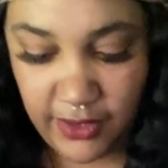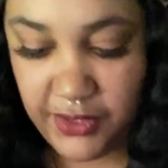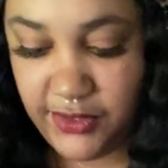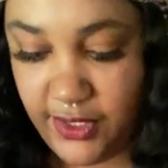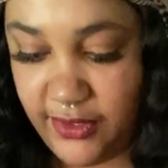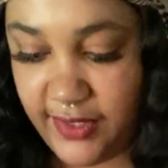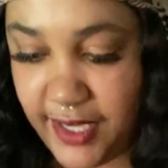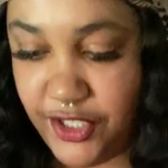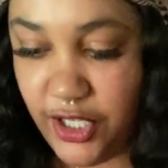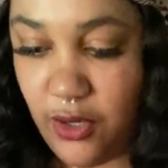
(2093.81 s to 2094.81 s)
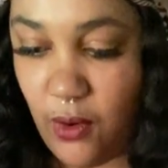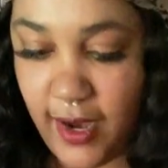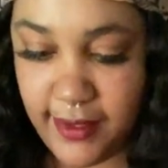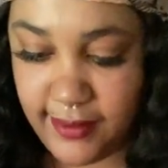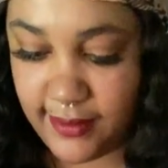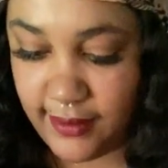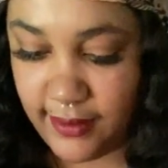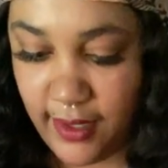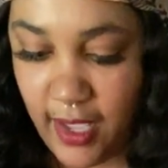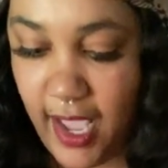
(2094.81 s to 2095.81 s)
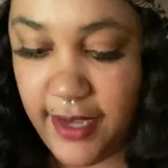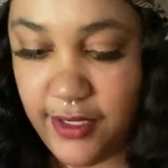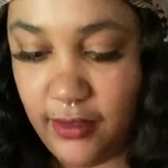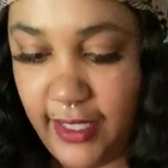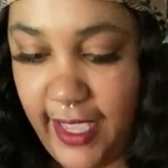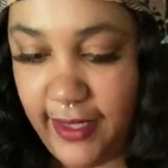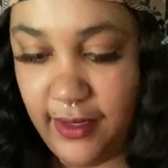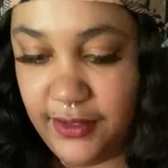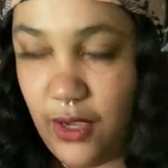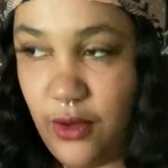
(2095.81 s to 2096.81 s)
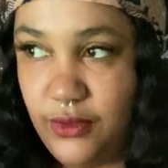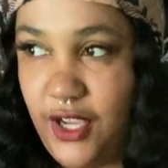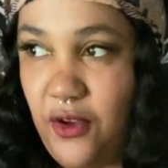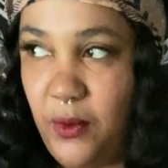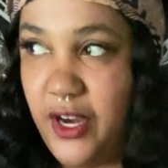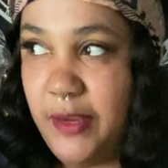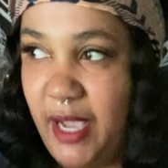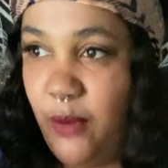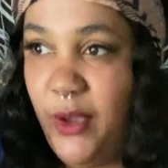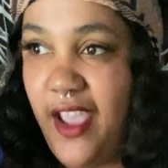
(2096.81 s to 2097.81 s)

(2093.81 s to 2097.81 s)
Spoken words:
So set your course, and don't worry about